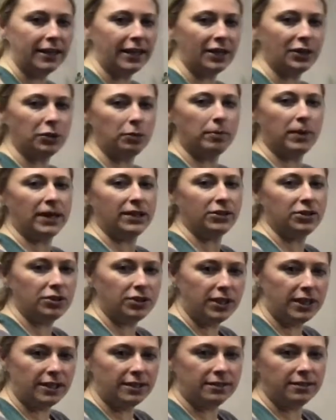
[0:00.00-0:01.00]
Can you bend your
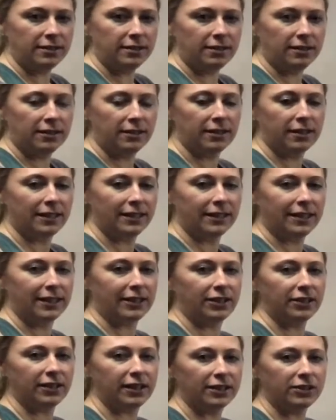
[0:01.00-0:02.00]
knees and
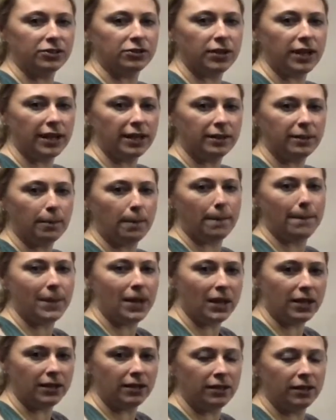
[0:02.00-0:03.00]
kick your legs straight?
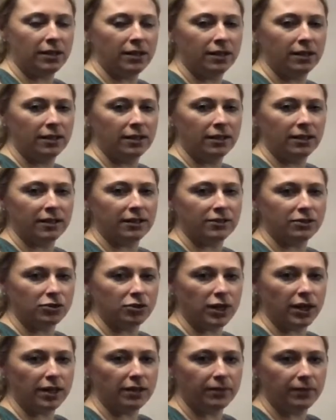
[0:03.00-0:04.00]
Bend,
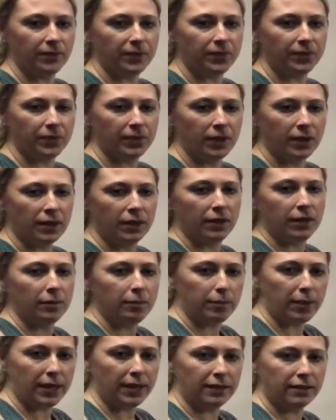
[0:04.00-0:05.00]
straight,
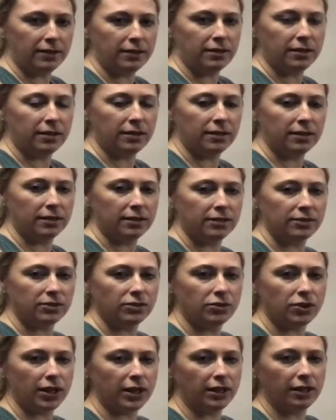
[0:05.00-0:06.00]
bend, straight,